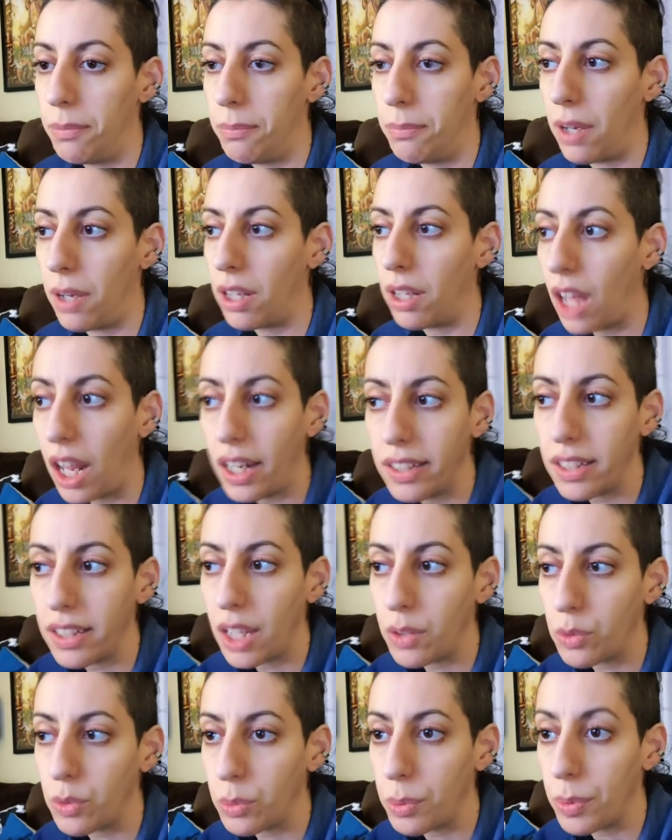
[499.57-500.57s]
A lot of
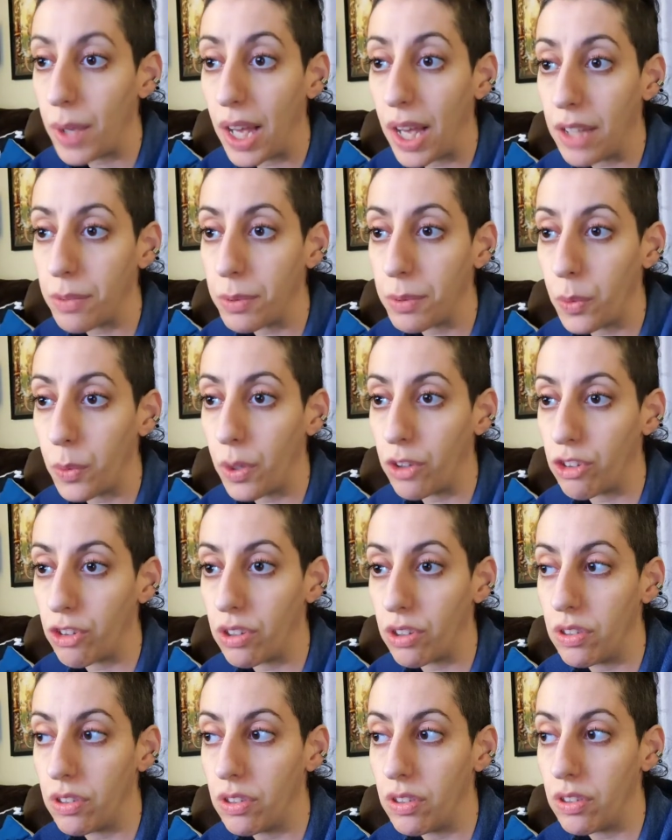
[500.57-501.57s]
times when people ask me
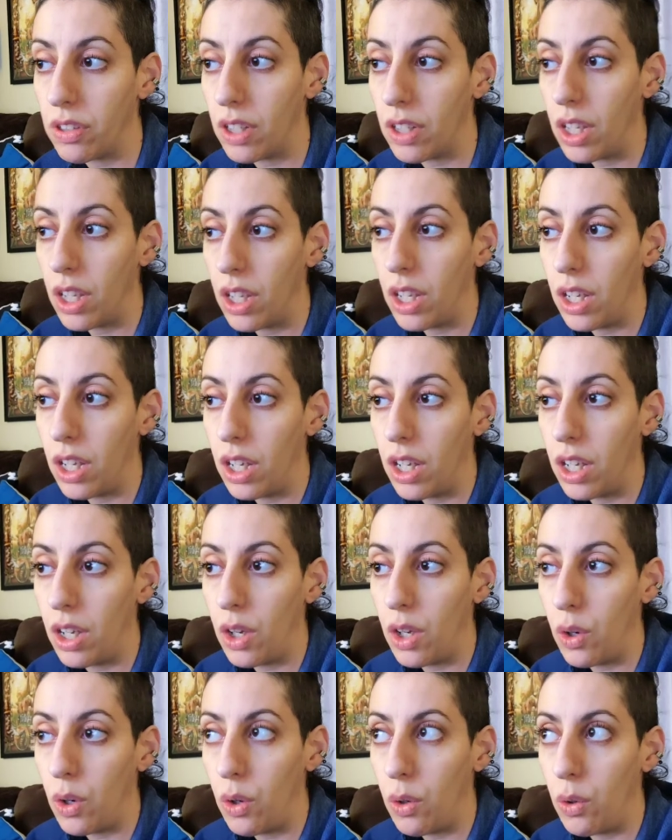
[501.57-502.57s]
questions,
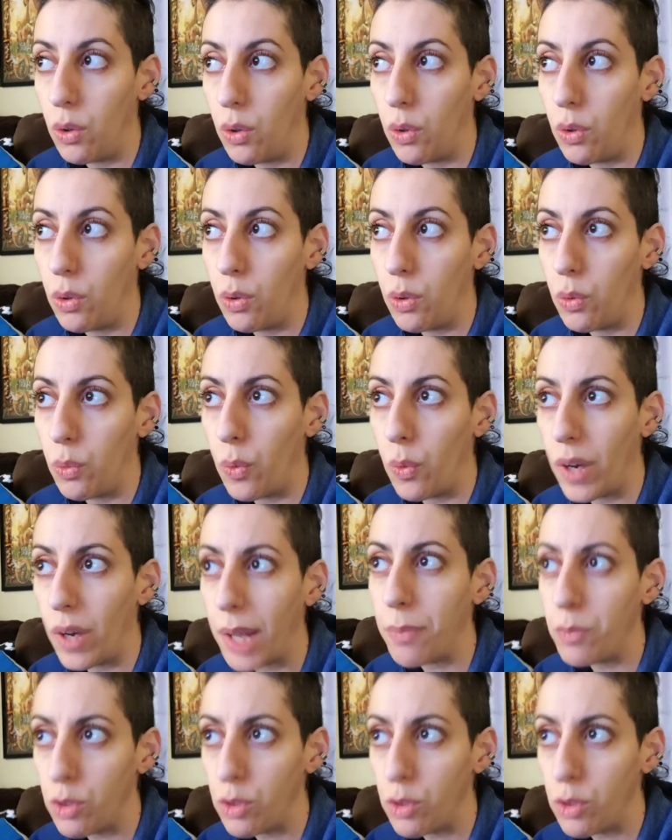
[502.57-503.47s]
what I'm